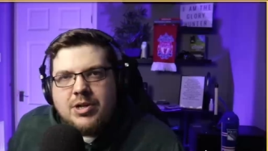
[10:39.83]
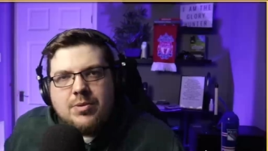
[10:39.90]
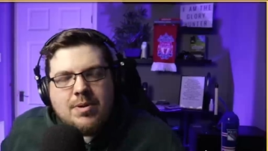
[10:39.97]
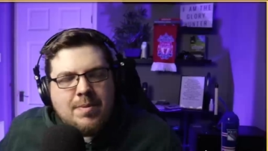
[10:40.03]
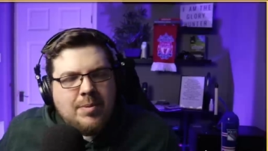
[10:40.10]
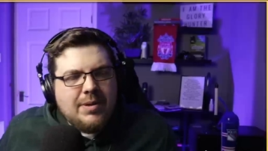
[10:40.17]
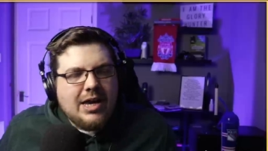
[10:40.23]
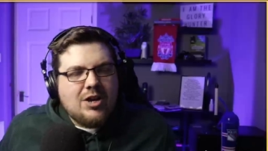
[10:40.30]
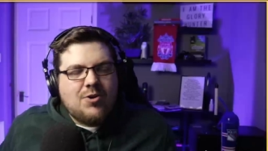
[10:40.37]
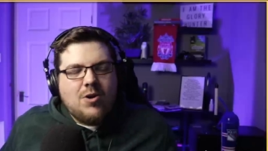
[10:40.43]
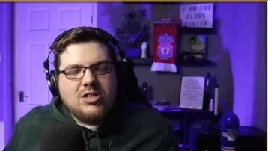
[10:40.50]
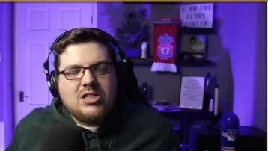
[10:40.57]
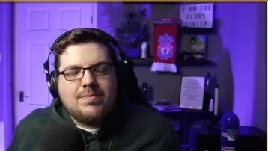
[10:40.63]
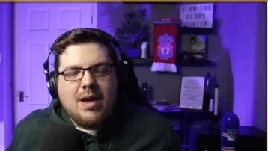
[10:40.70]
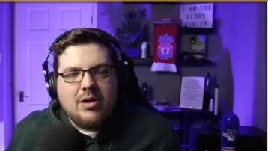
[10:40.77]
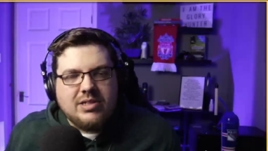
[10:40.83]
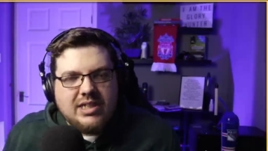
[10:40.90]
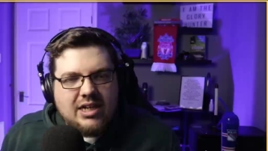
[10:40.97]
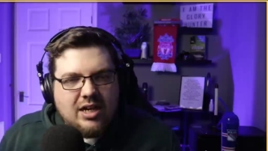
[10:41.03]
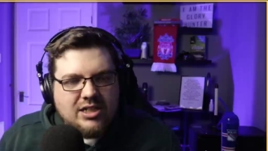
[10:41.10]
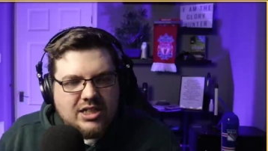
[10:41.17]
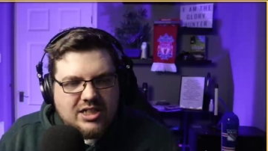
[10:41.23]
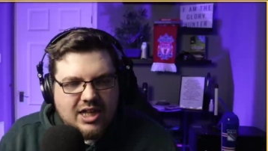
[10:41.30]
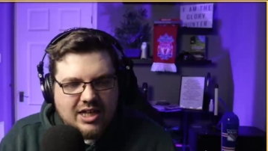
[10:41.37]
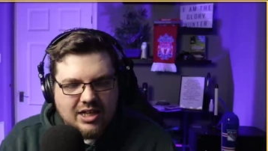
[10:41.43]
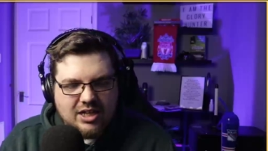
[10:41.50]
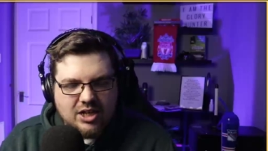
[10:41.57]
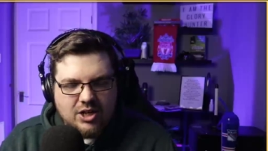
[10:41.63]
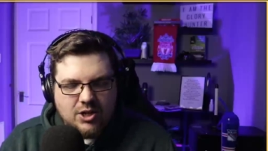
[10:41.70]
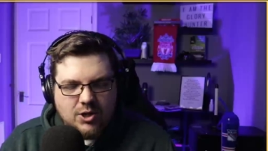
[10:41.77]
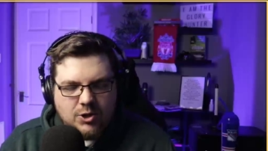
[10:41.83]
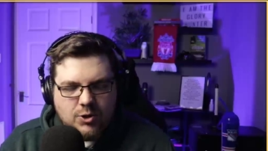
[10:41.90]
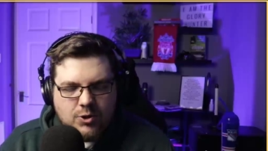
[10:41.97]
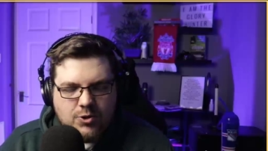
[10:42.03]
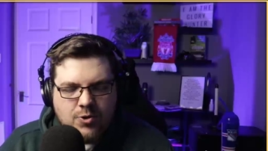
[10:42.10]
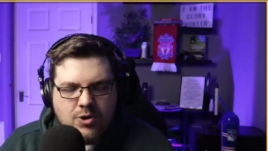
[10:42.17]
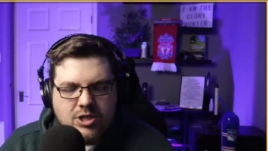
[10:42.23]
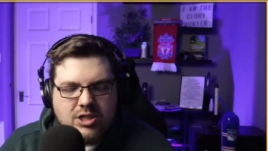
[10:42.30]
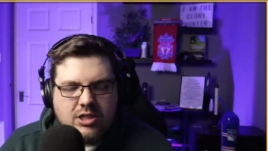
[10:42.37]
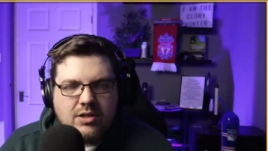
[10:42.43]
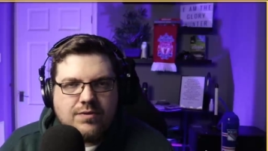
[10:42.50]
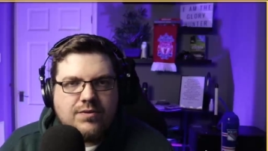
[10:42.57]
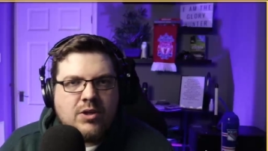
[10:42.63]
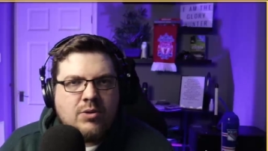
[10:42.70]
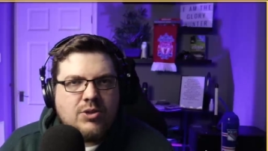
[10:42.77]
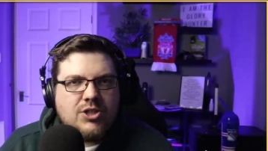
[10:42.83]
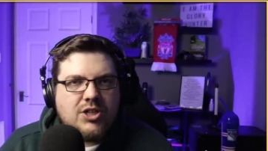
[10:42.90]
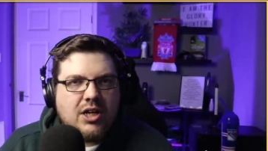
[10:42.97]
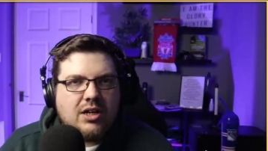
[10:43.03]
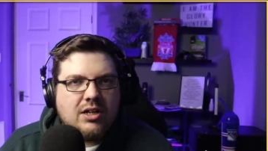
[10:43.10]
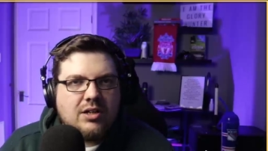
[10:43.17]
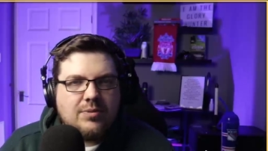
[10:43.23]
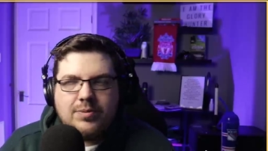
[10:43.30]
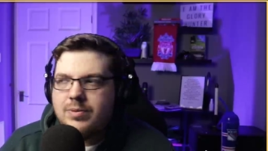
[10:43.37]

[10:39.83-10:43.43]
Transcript: So when, when, people get cross about it, I just think, you're cross at the future.